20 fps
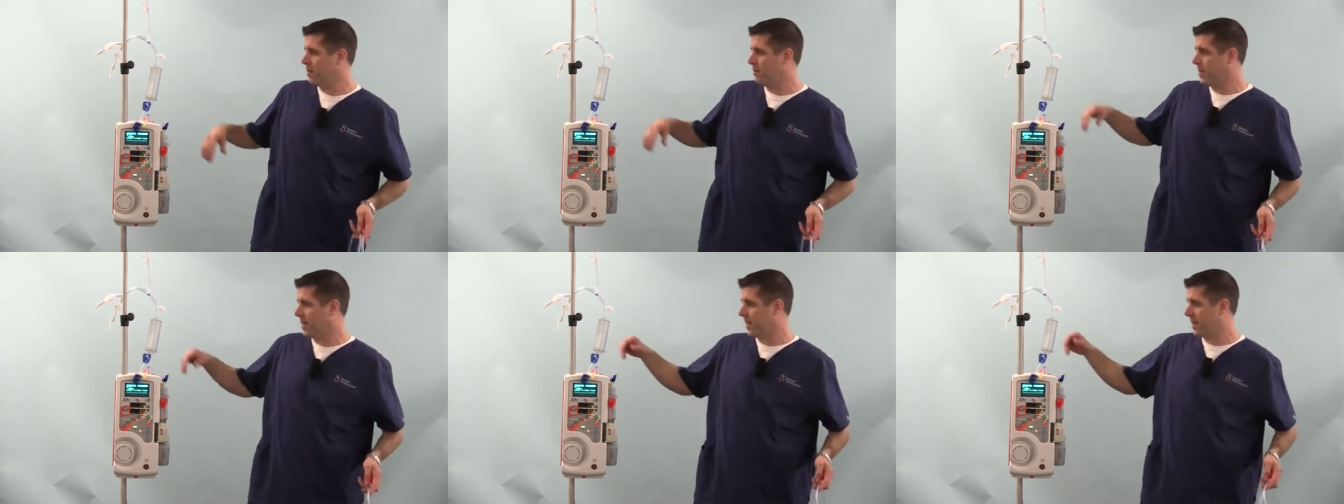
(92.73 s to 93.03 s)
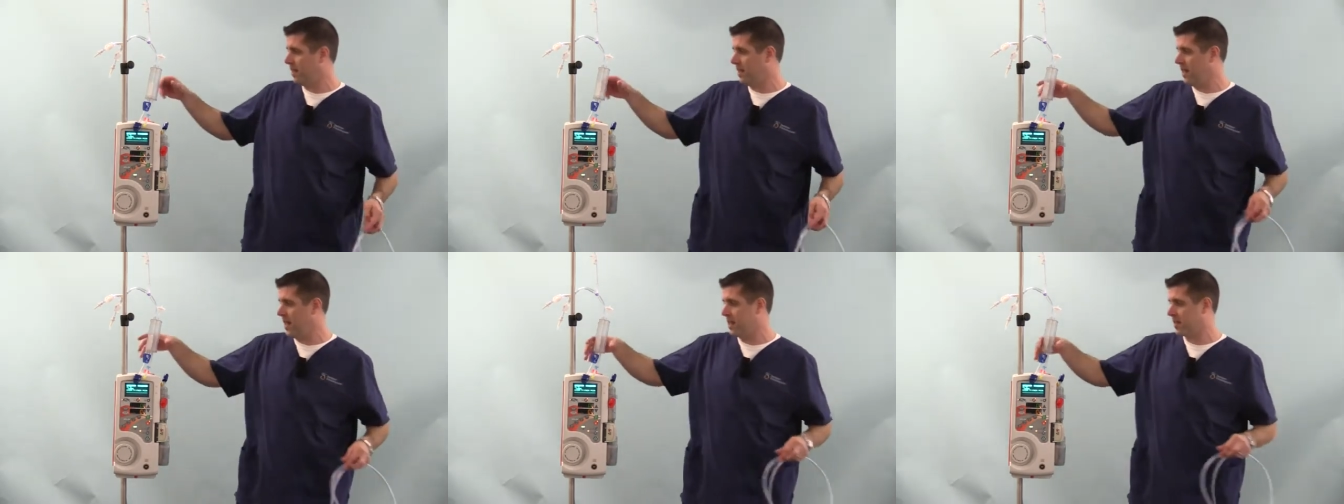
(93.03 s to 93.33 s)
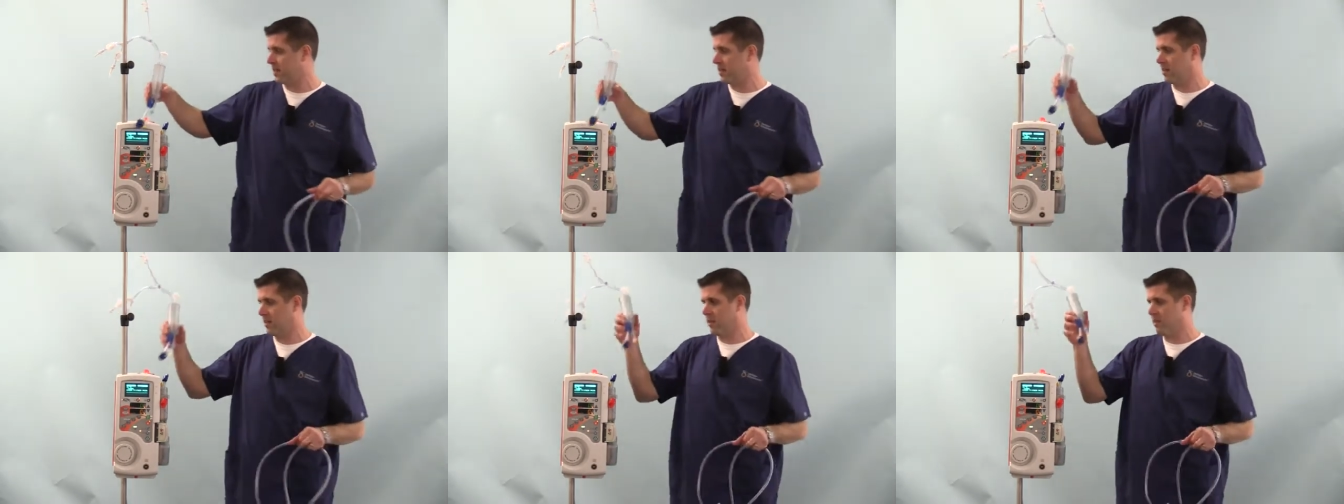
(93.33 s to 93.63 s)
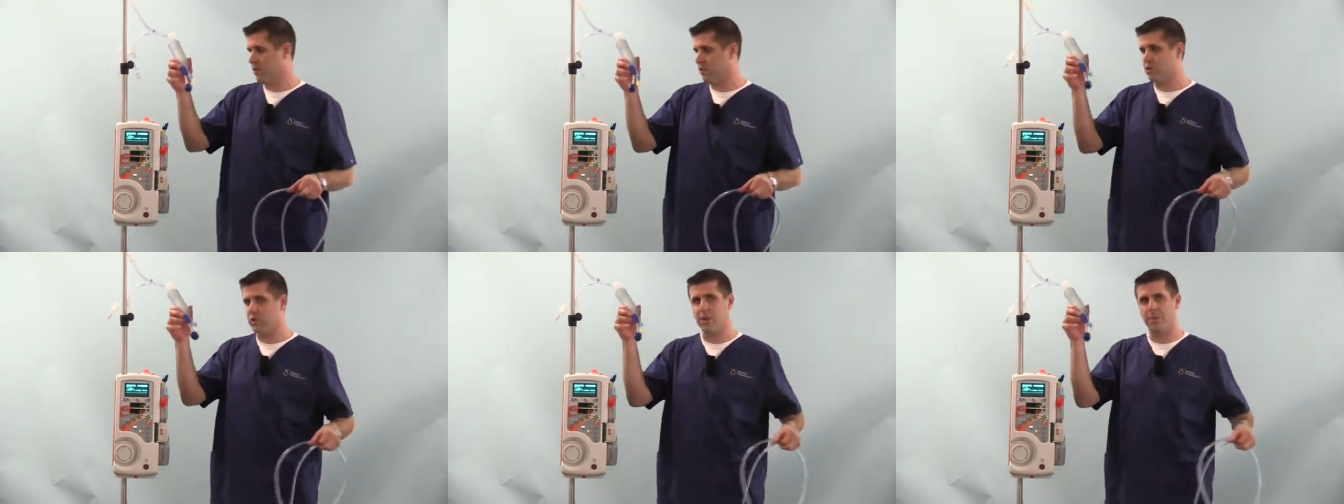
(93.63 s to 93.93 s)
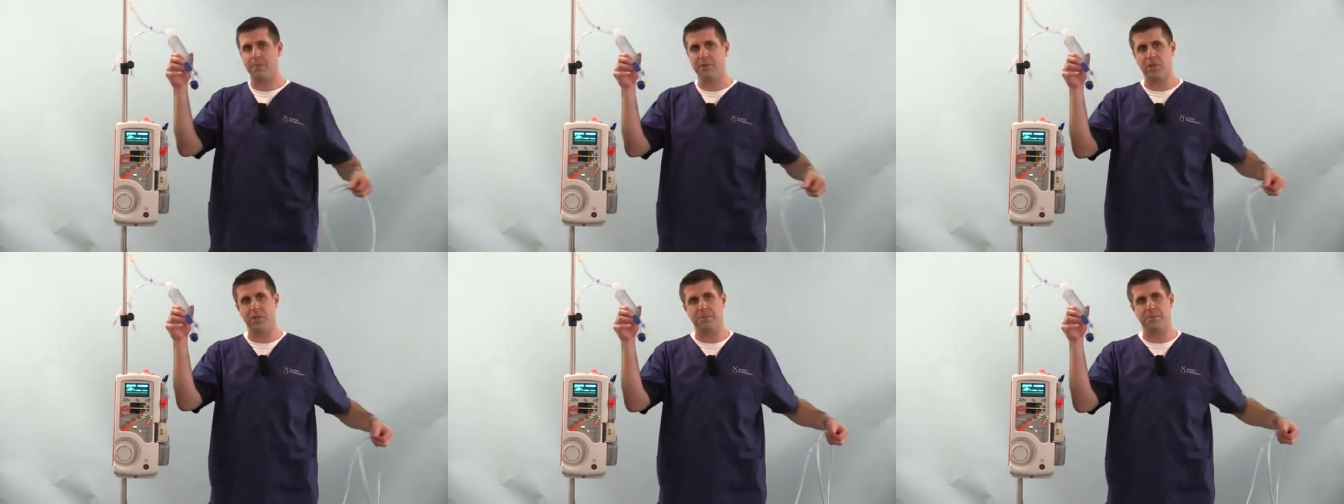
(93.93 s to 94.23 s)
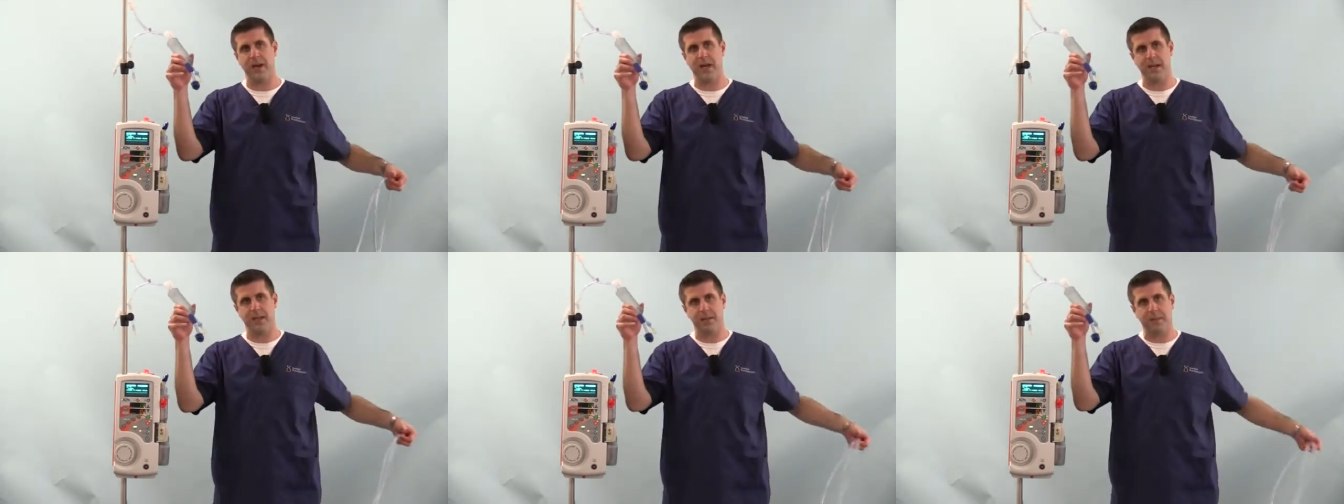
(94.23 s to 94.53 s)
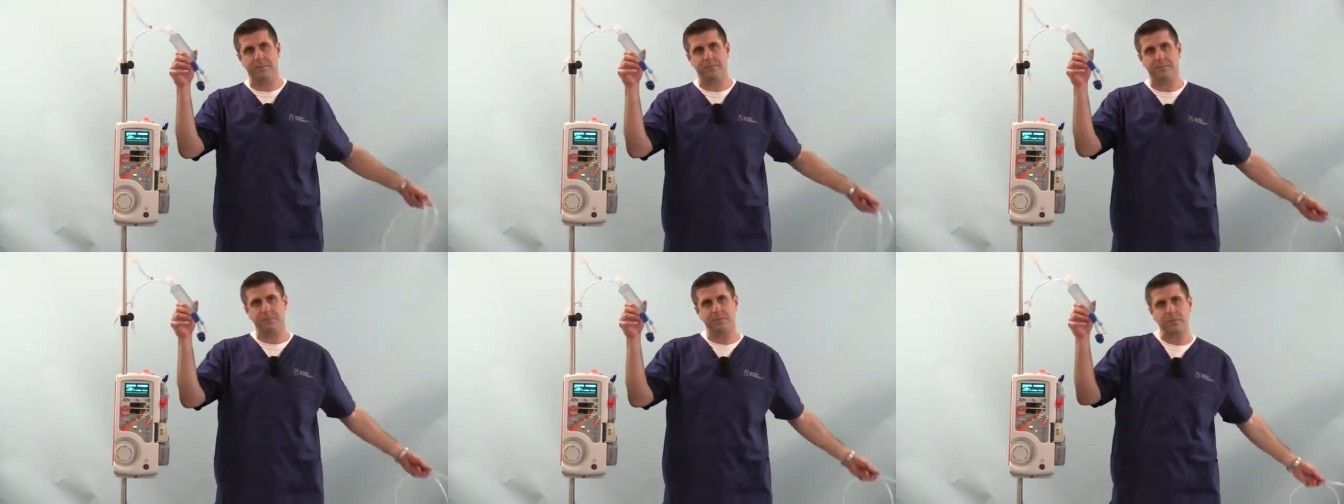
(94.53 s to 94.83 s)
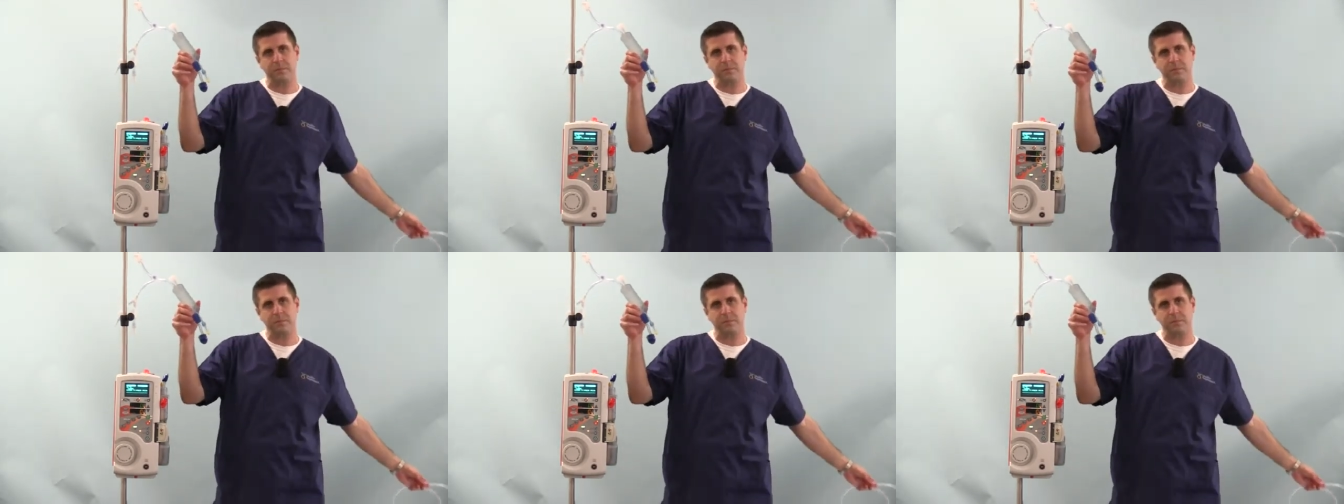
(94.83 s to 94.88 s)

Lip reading: I'm going to connect the triple spike,